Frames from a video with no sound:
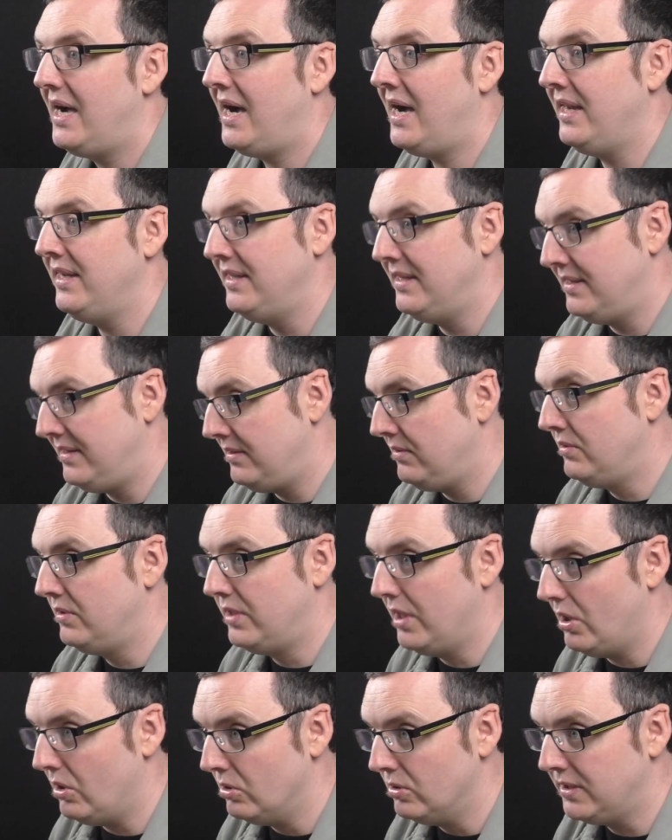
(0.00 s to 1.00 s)
and
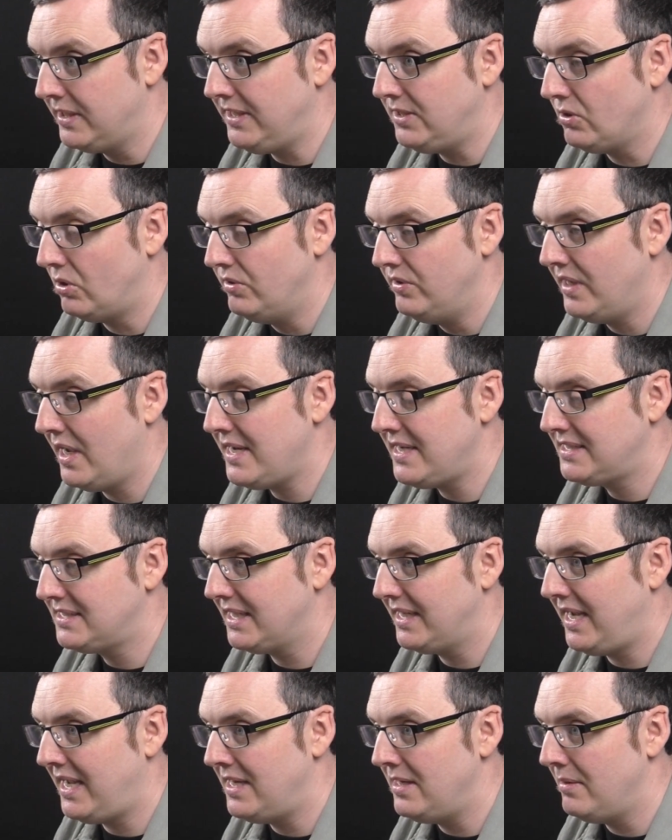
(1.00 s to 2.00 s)
that'll lead on
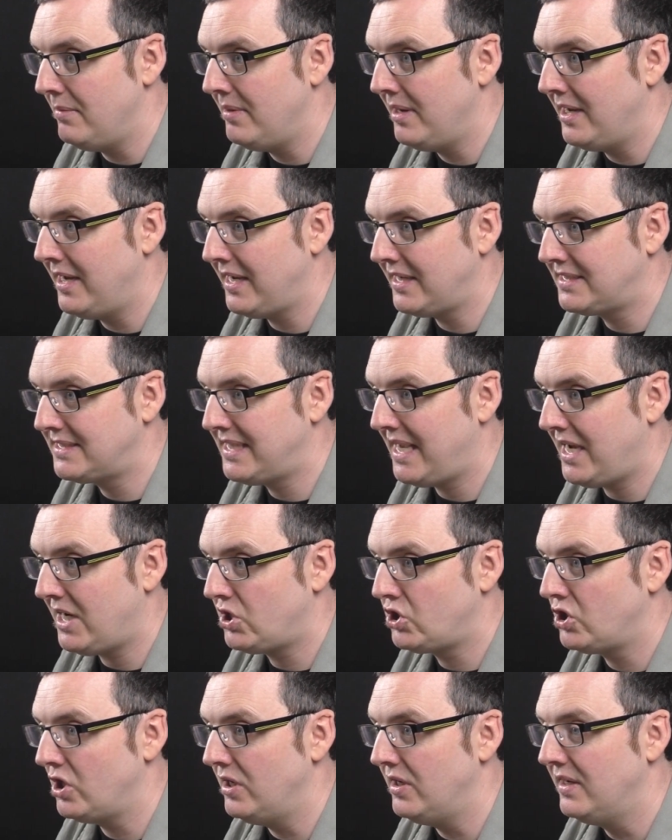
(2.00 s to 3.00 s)
nicely into my next
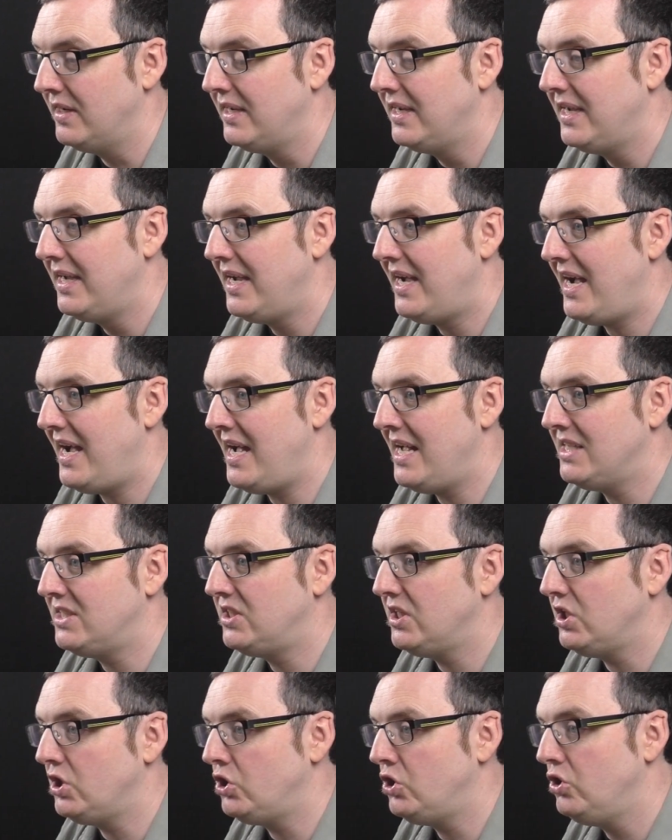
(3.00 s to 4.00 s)
section, is
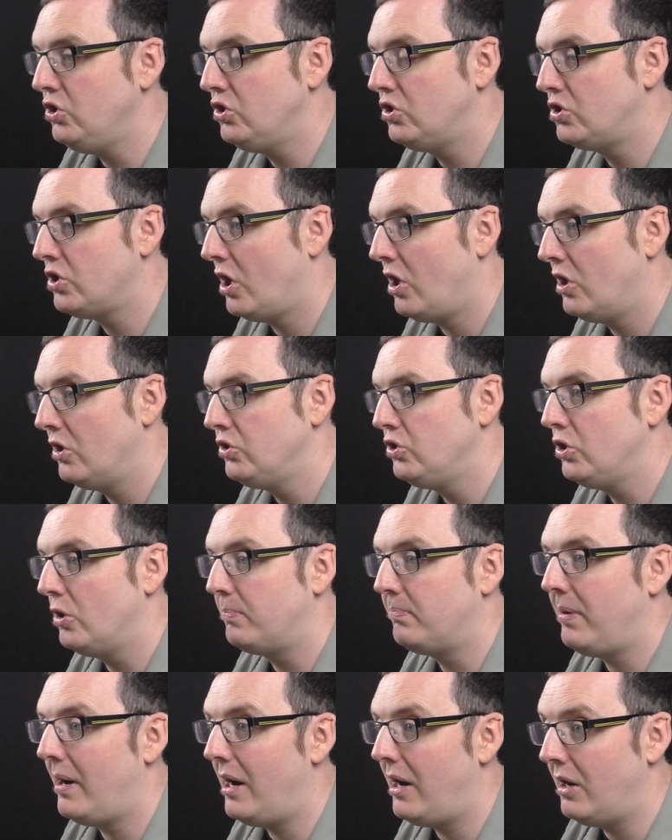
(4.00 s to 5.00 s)
that you turn your
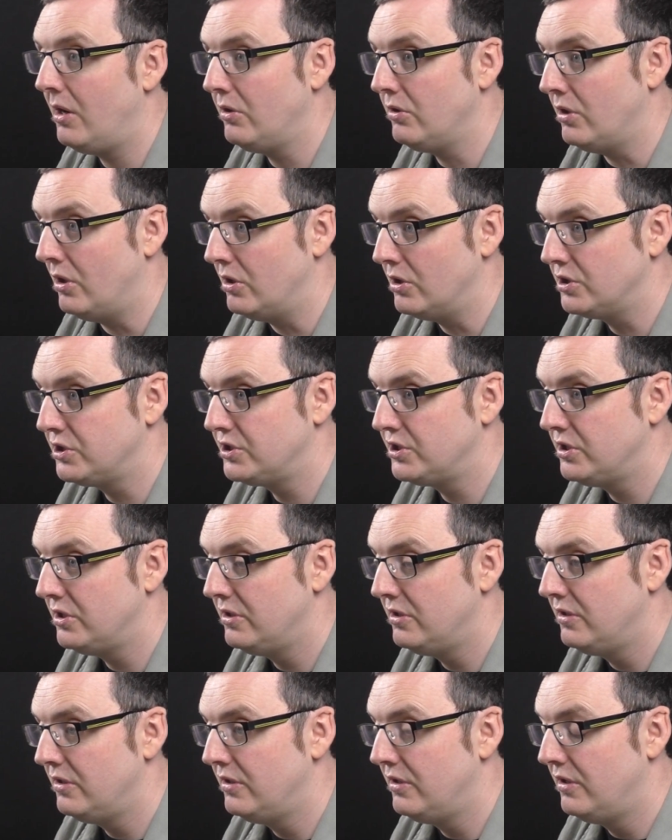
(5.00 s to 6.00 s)
partners
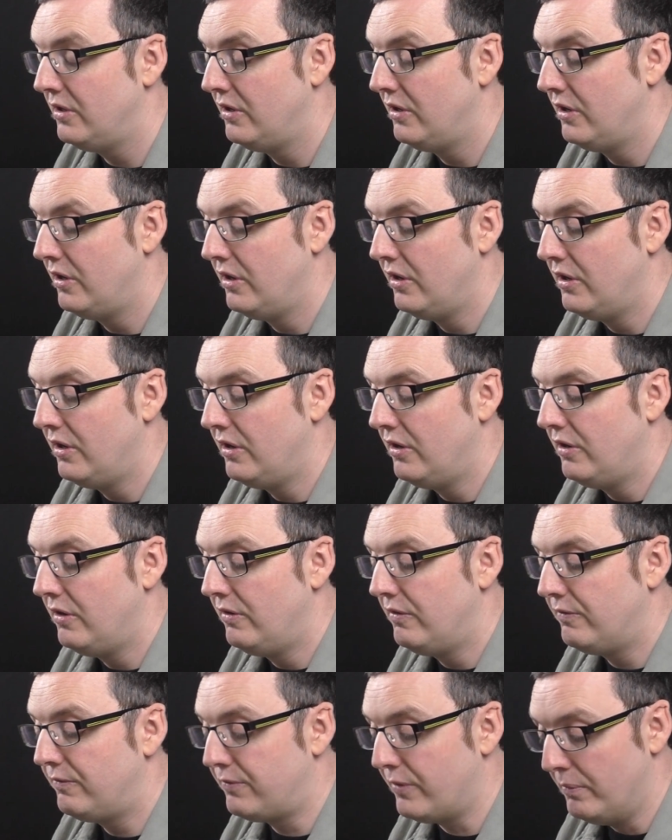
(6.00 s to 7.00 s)

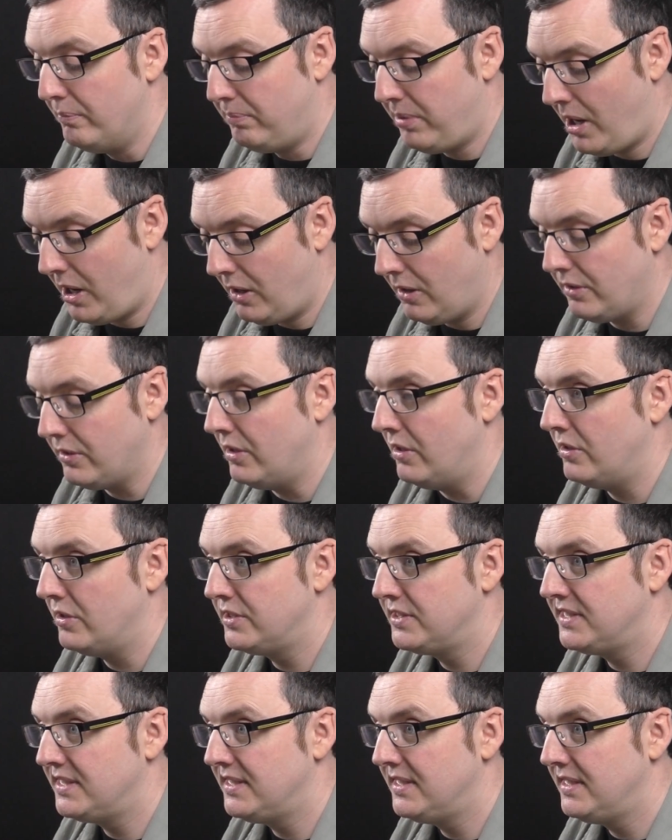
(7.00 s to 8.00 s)
from
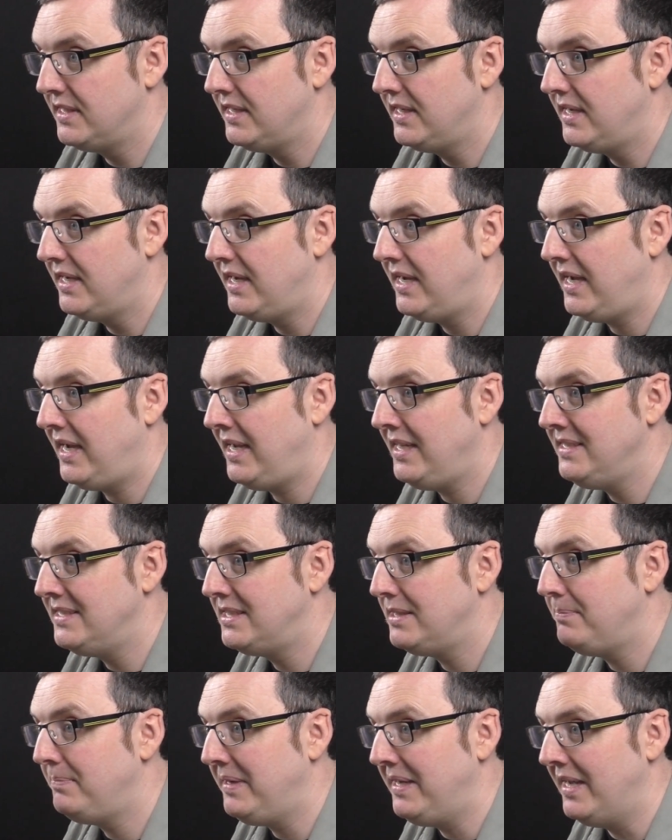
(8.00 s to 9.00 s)
partners
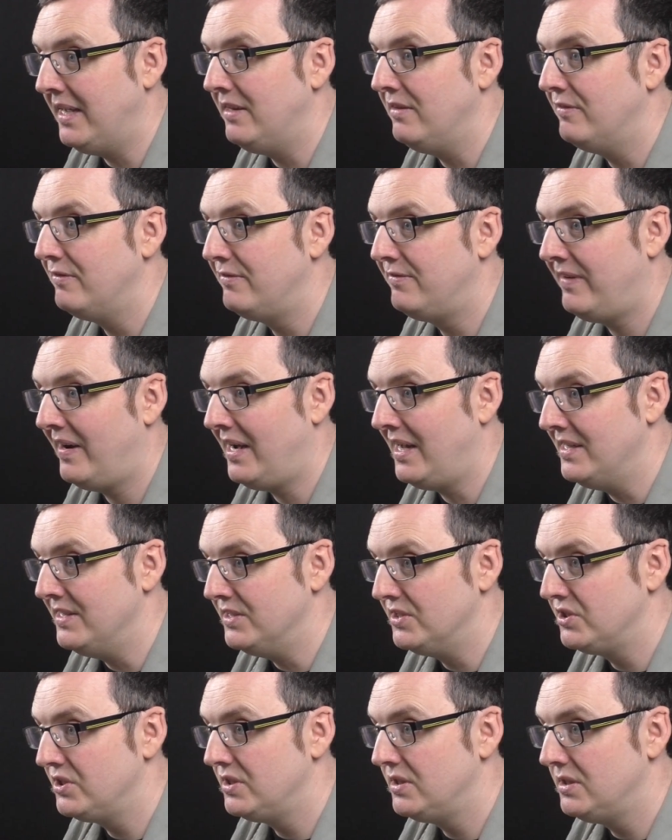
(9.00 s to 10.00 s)
into being
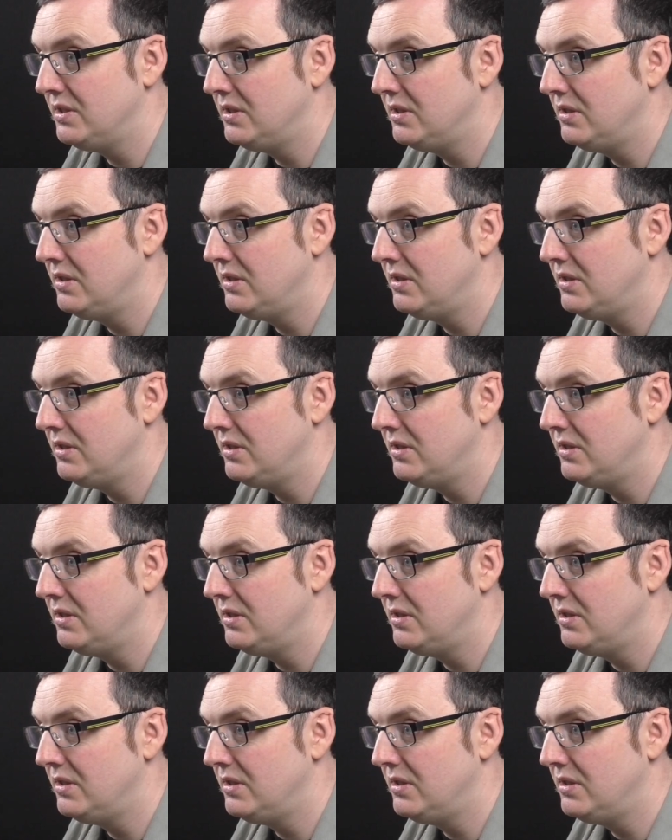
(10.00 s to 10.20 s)
fans.